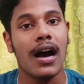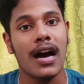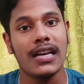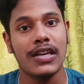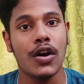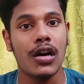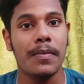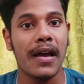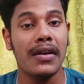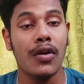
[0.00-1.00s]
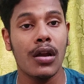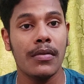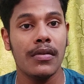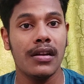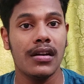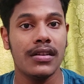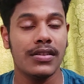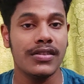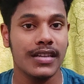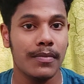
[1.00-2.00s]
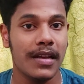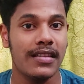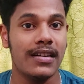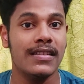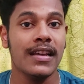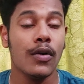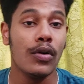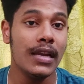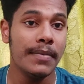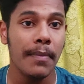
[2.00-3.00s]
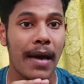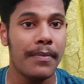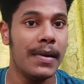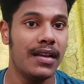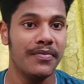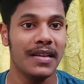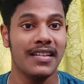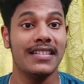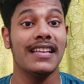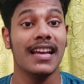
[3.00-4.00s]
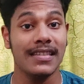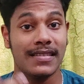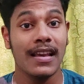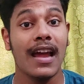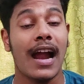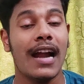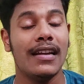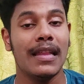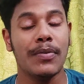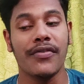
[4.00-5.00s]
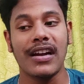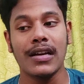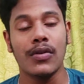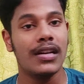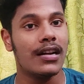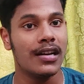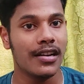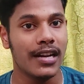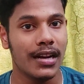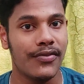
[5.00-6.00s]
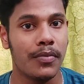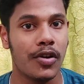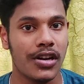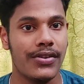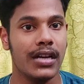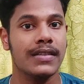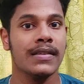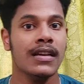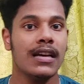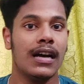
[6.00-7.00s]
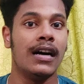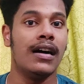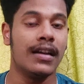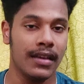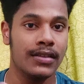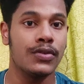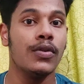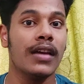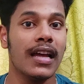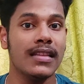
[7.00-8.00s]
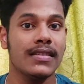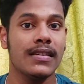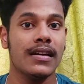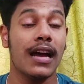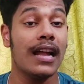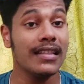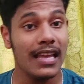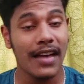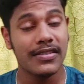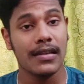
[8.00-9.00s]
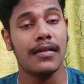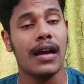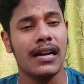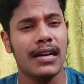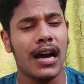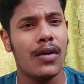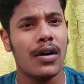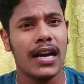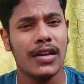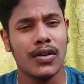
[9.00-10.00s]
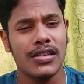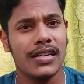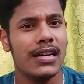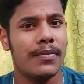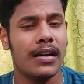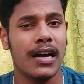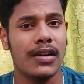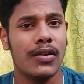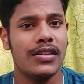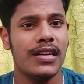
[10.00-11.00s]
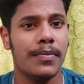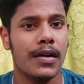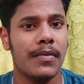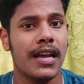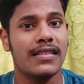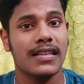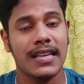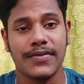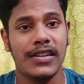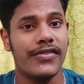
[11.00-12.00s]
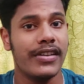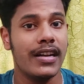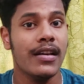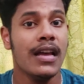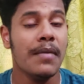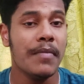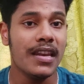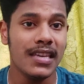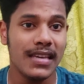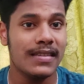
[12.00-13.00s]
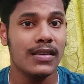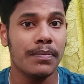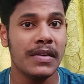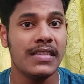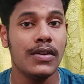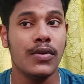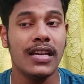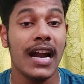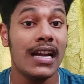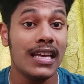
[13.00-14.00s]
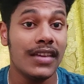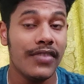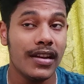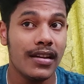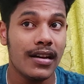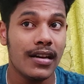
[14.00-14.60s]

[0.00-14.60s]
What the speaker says: are cured by non-surgical methods, only by palpative methods, hence, and they provide a good alternative to modern drugs. And they have and our gynecology department has successfully treated many cases of PCOD and even